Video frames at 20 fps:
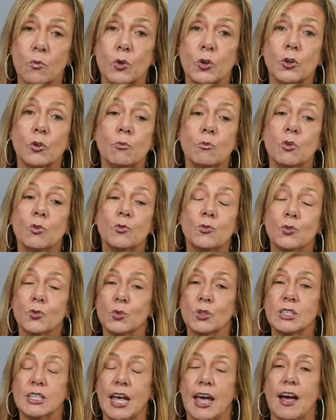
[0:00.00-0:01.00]
When you move to
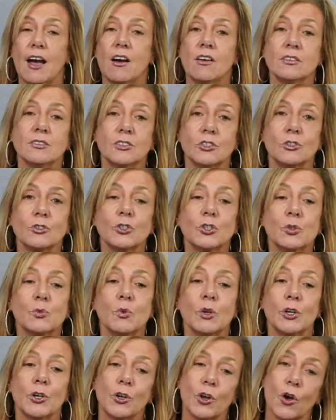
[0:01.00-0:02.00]
a town, don't you
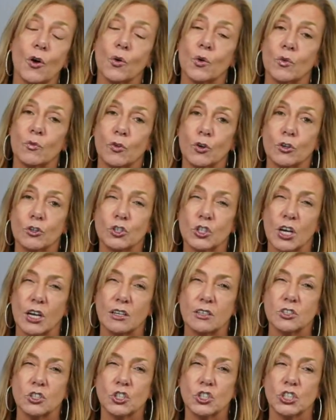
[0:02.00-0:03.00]
want to know if your
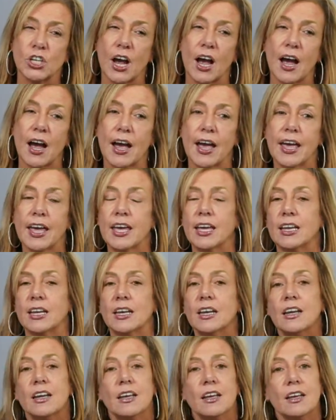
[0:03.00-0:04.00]
child's shy and
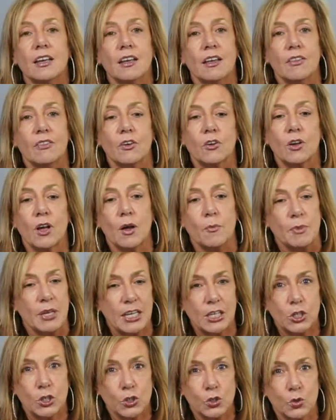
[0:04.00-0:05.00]
they're coming
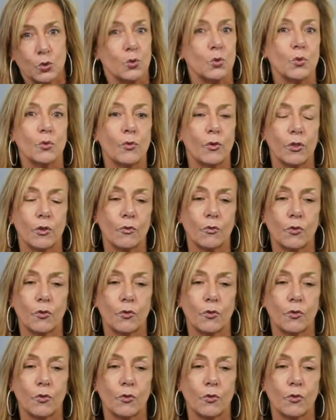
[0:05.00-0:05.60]
into school for the